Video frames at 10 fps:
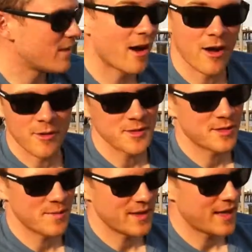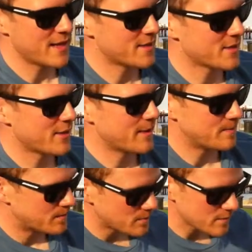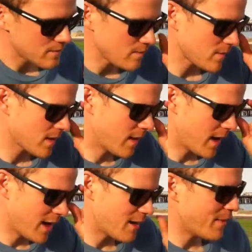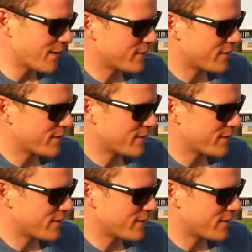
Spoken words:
Not always going to be the case, sorry. My